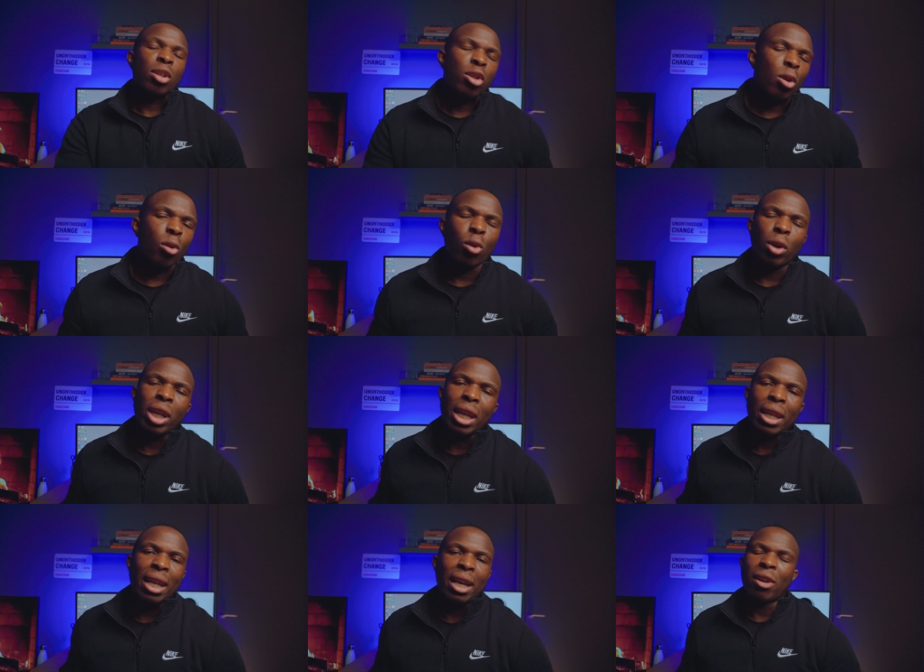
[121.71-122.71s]
So
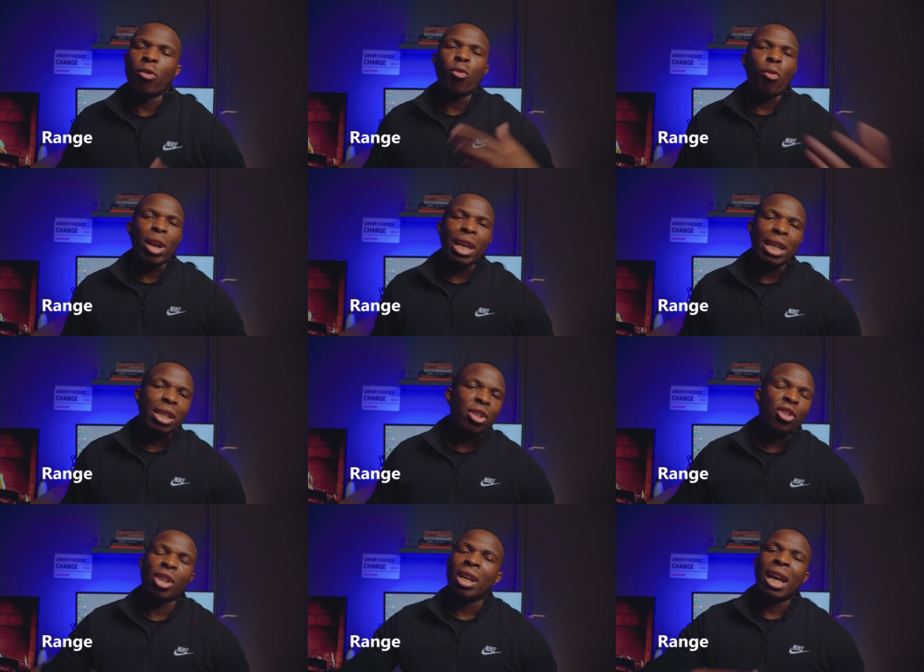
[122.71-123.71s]
looking at
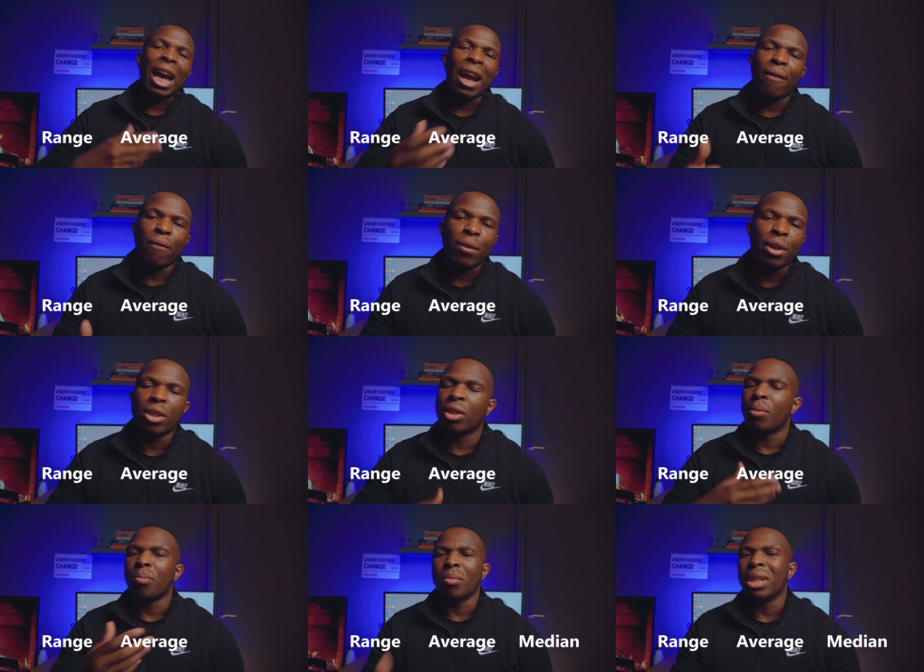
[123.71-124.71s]
range,
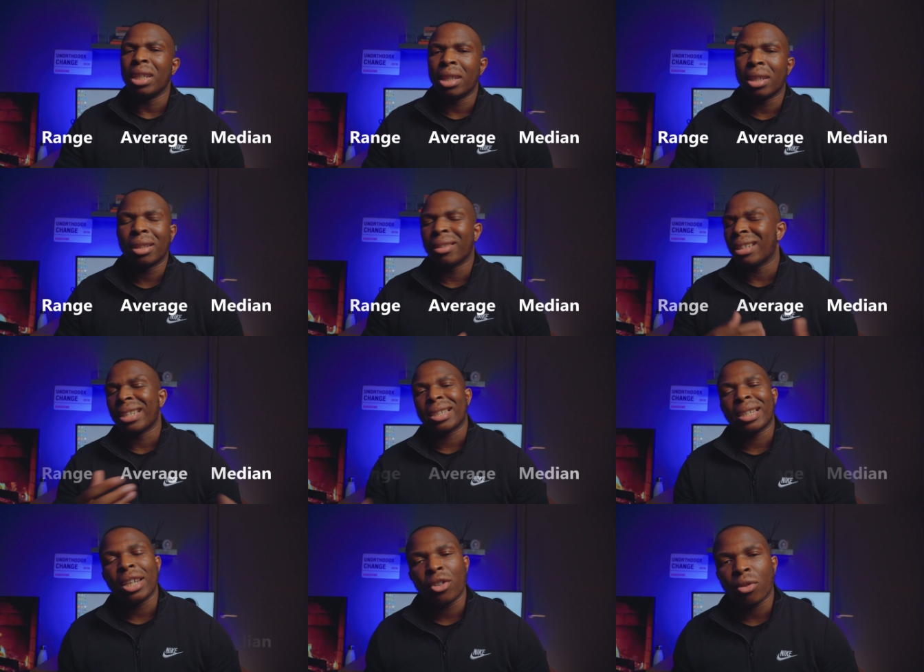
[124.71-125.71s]
average, median,
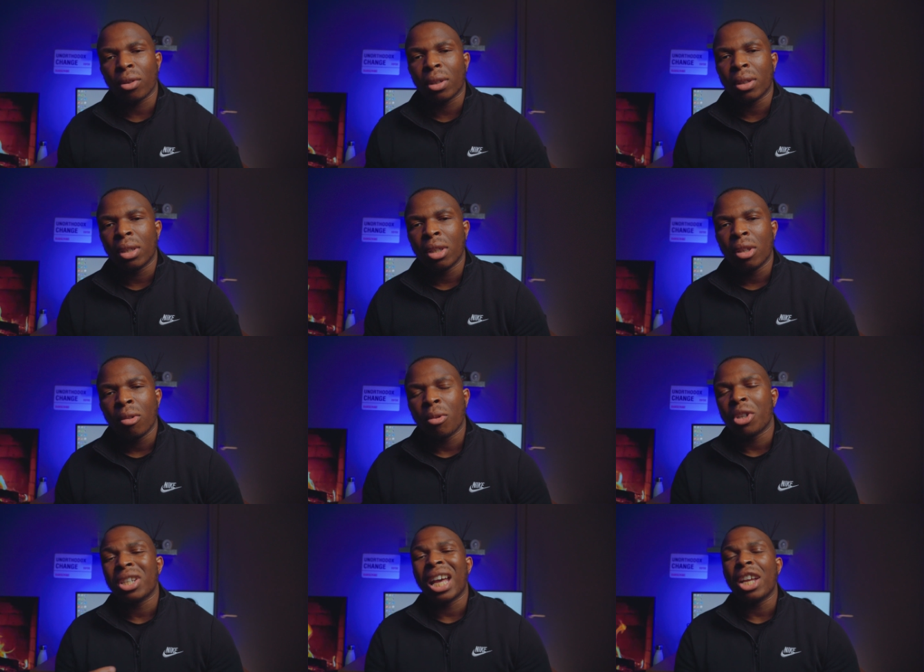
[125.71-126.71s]
etc.
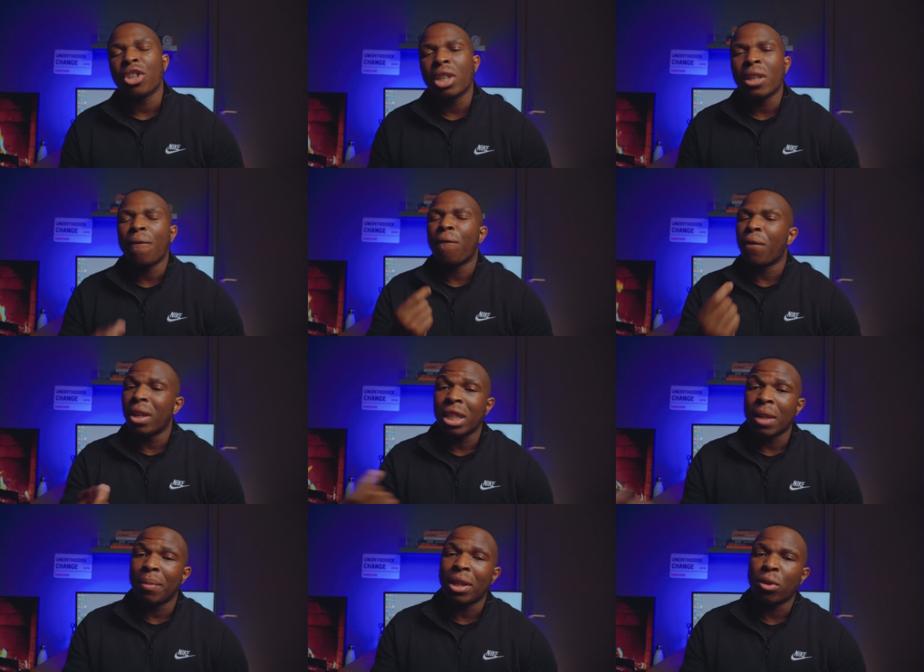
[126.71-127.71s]
Which is actually
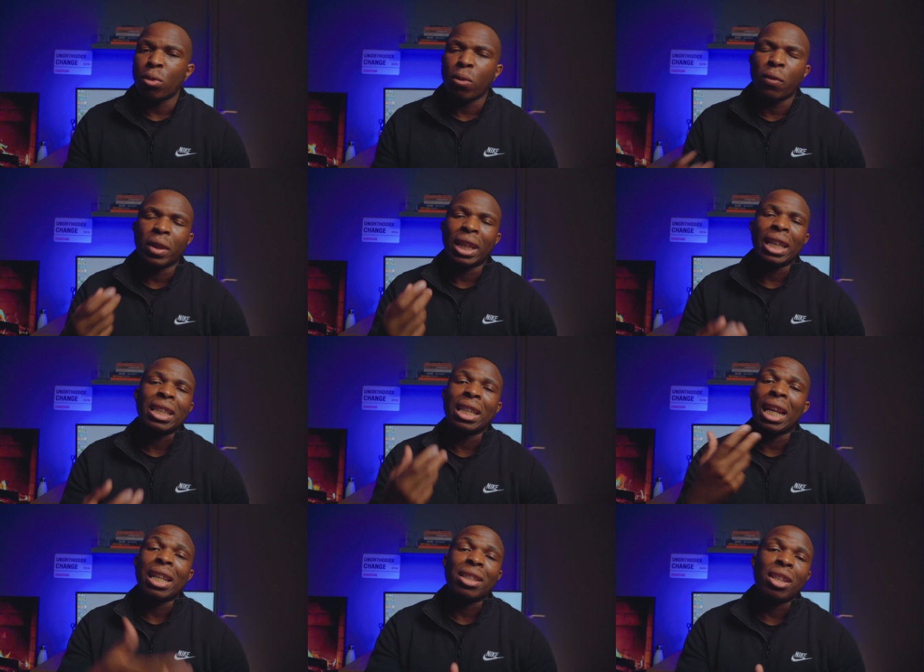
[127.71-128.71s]
fundamental for data
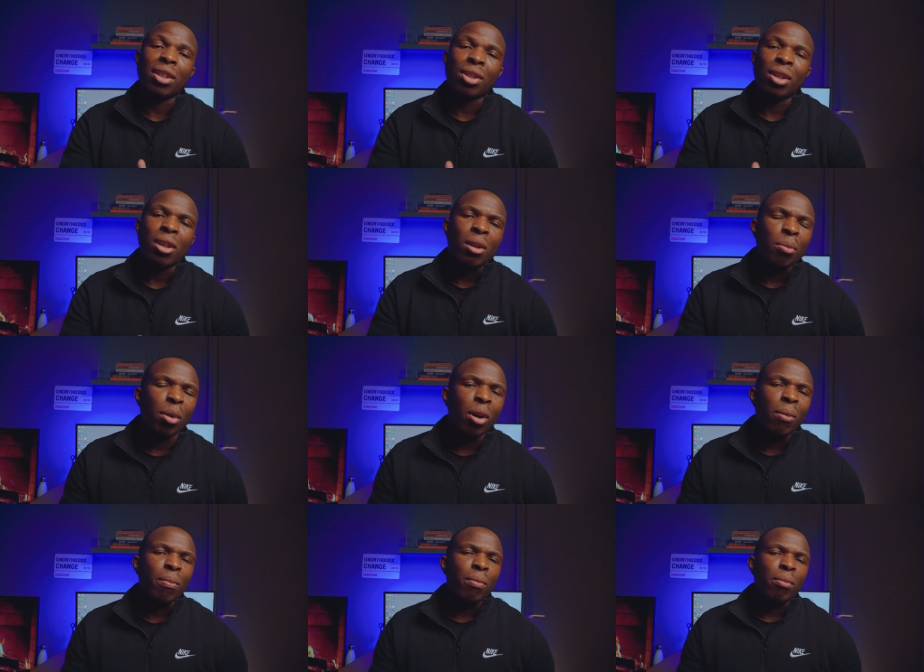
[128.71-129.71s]
analysis,
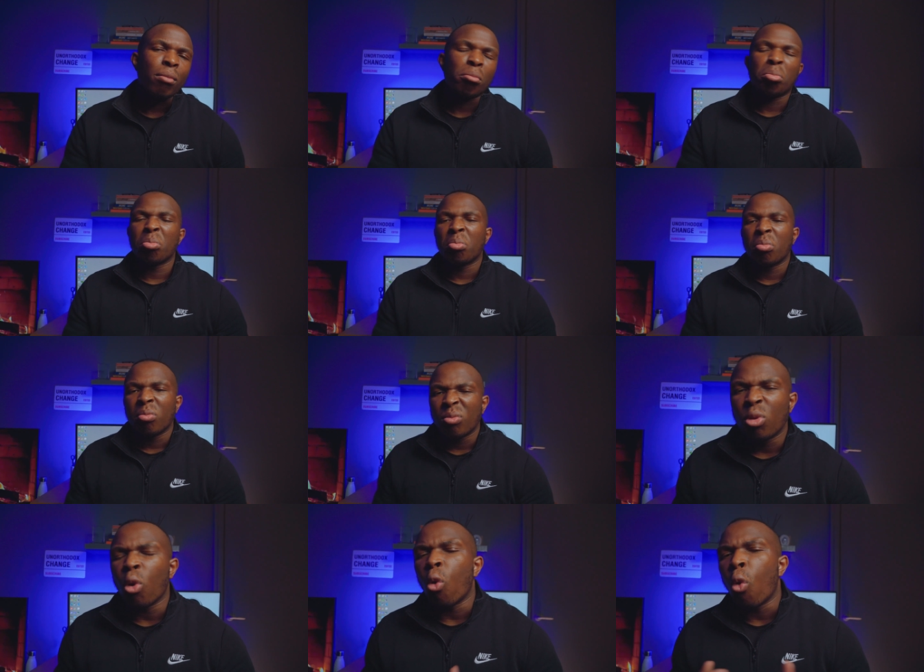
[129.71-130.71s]
but
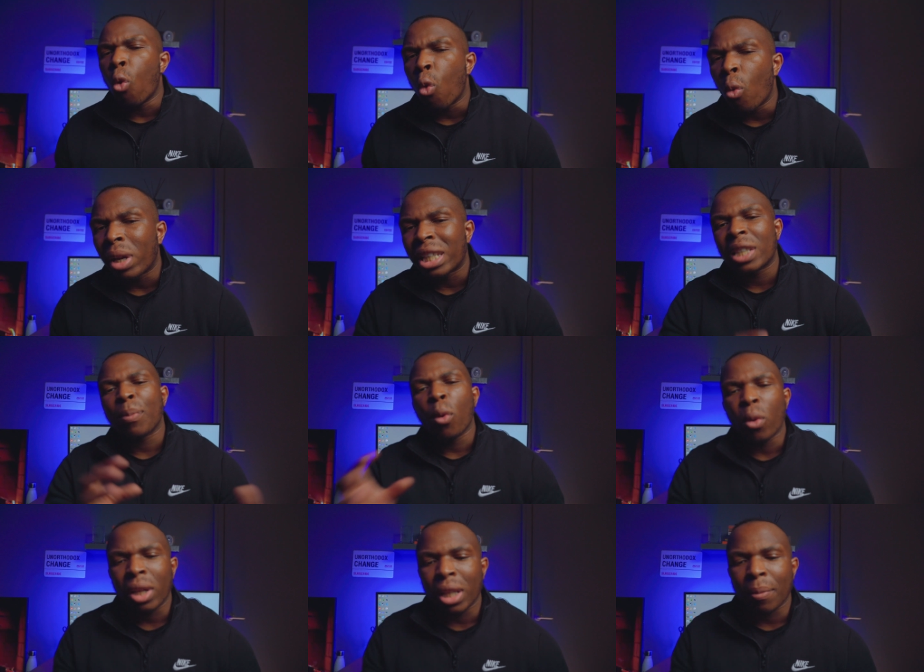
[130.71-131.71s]
not always
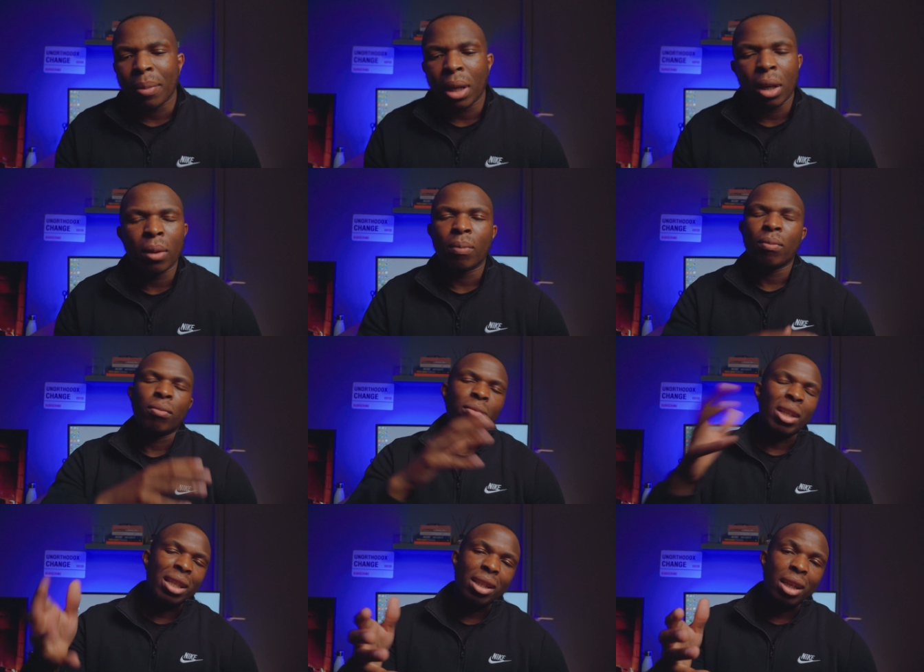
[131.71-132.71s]
spoken about,
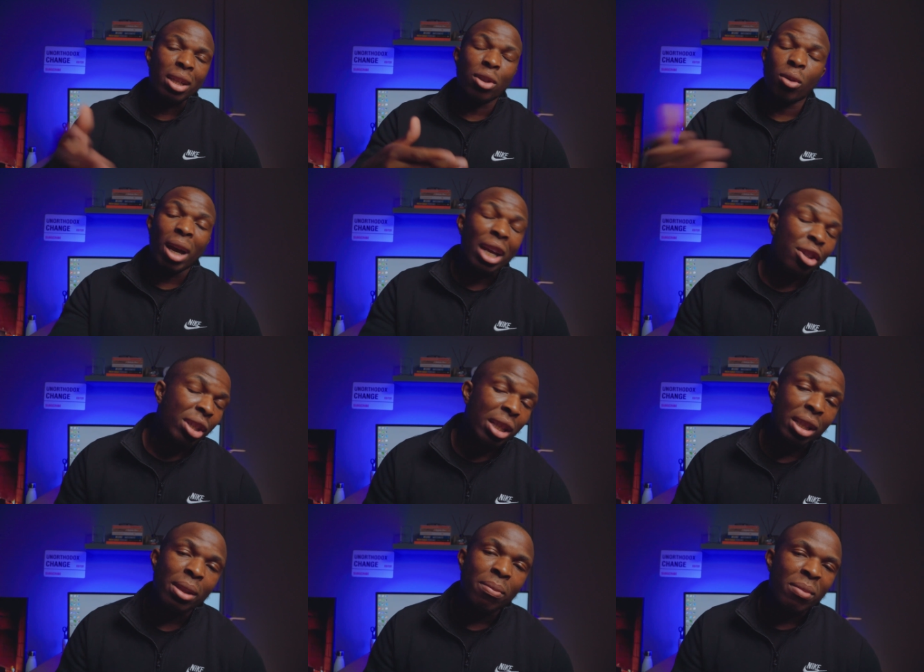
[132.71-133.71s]
discussed, or
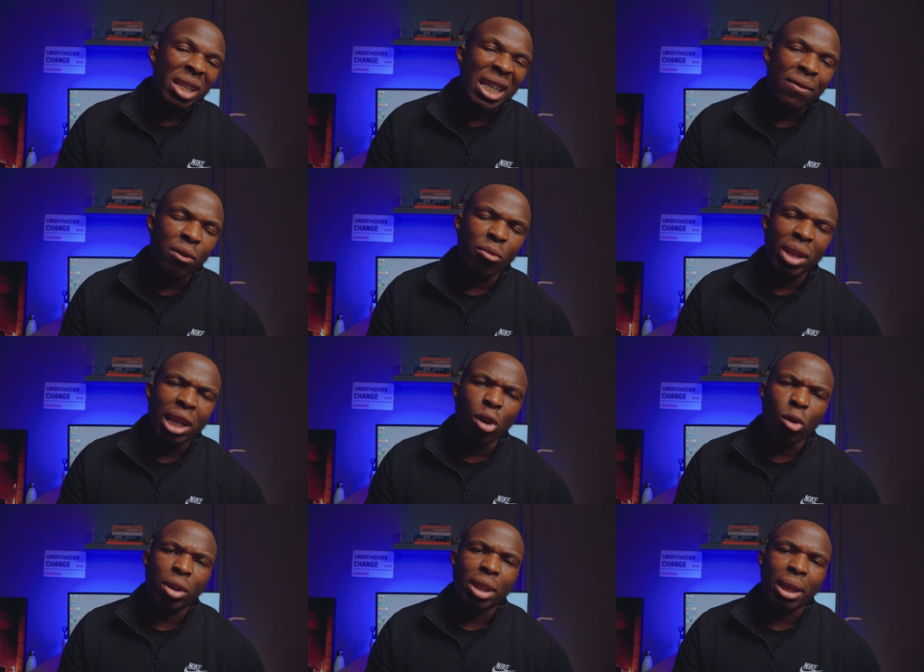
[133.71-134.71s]
actually even really
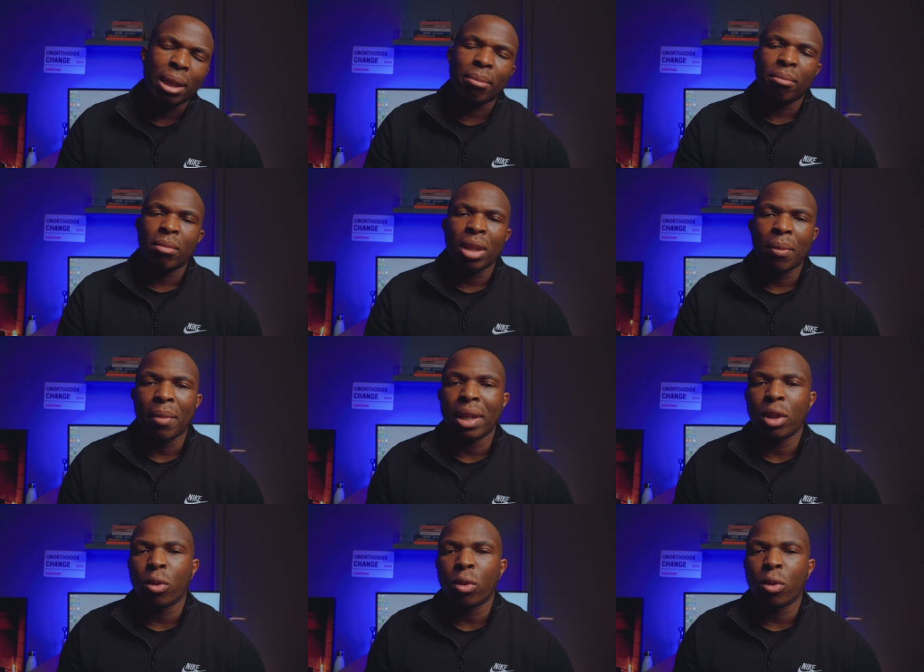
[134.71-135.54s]
looked at in many